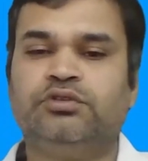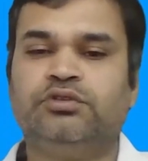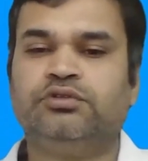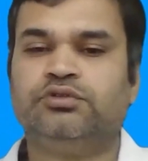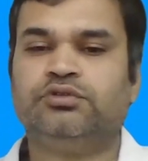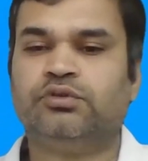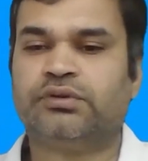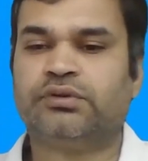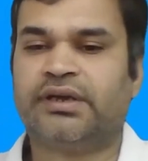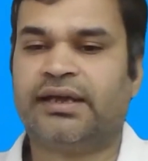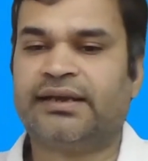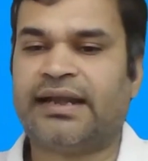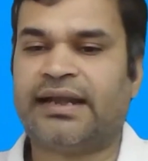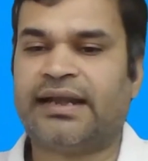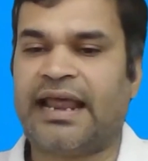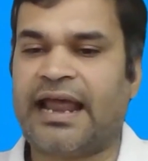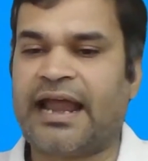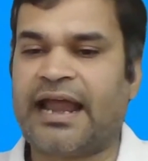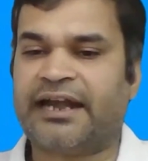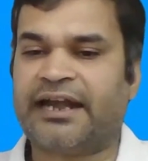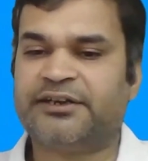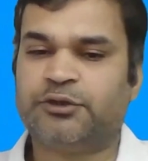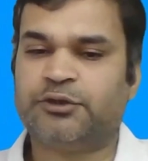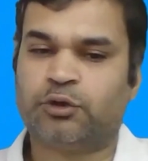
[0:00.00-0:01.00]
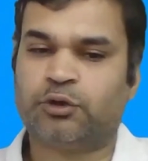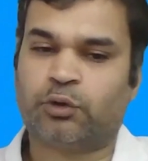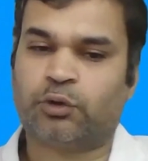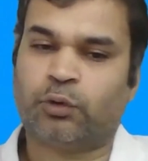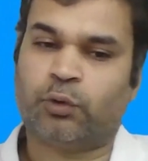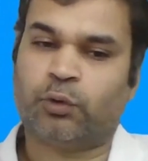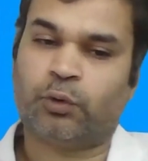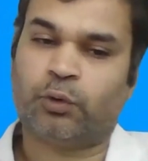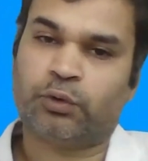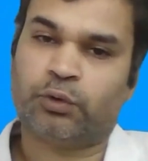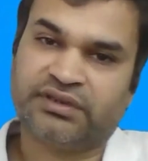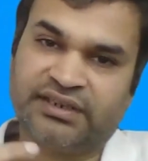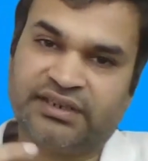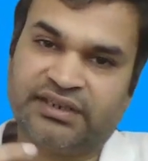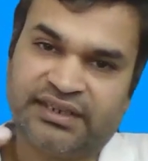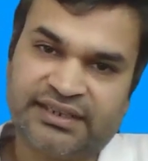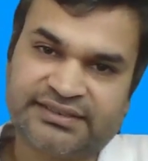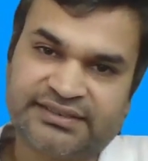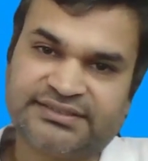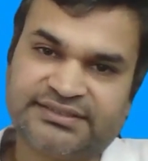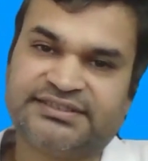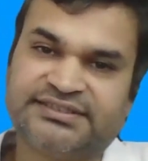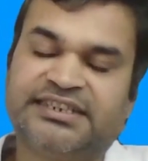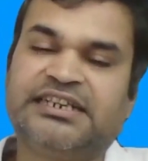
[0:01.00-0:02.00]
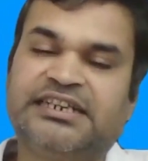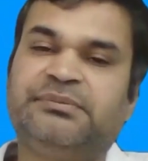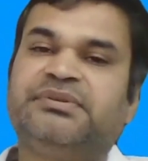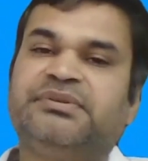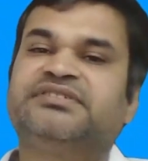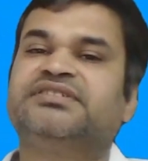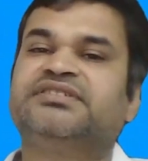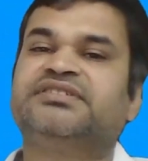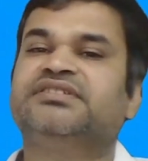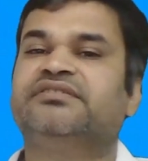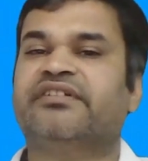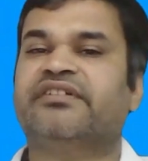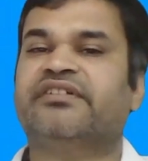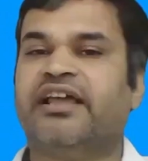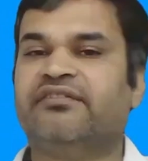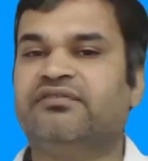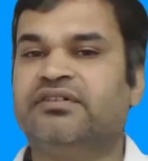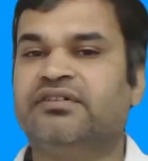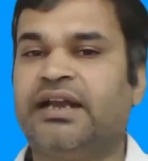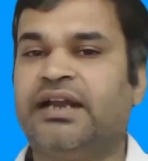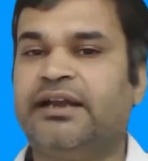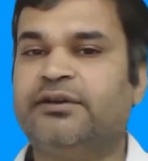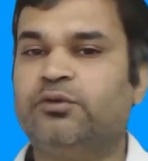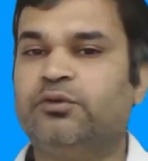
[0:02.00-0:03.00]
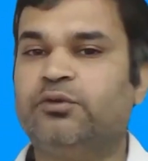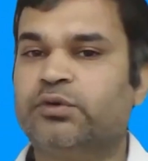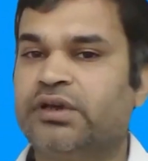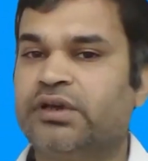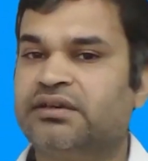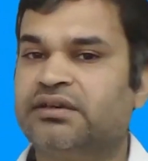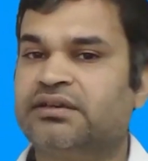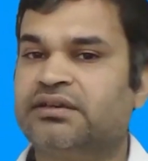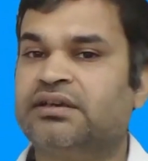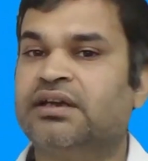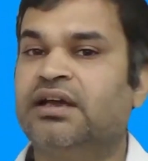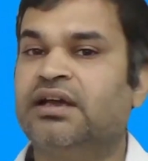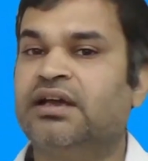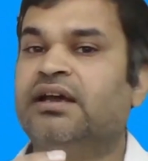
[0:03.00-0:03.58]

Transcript: you can add your own JDBC driver and you can